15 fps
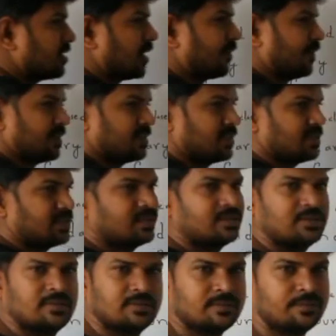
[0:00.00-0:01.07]
surface.
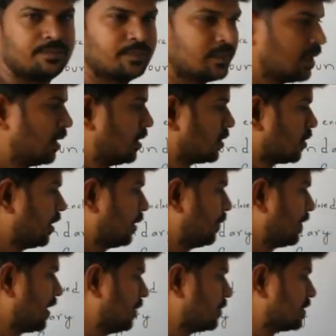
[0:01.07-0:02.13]
So it
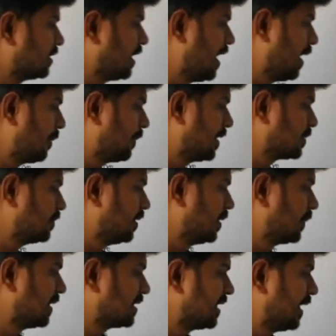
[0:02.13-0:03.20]
becomes A plus
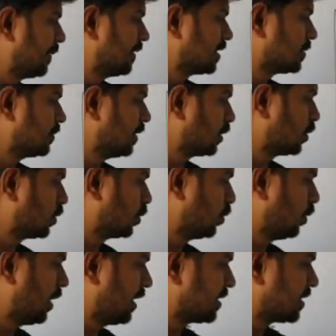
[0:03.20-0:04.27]
B plus A plus B.
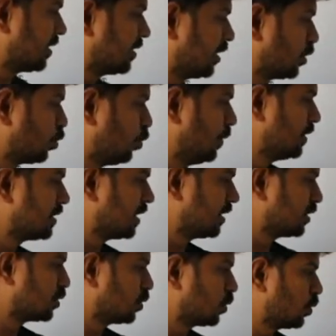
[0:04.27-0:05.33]
2 A's are there, 2 B's are
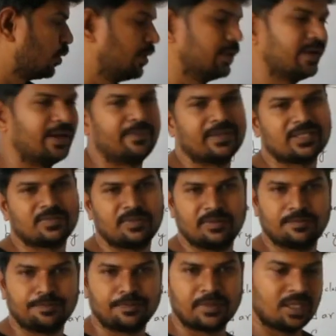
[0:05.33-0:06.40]
there. So 2 into A plus
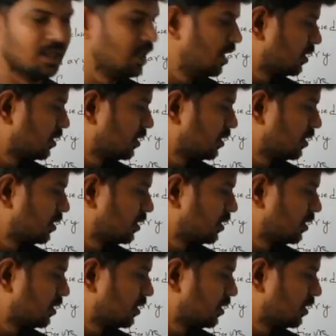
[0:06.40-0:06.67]
B.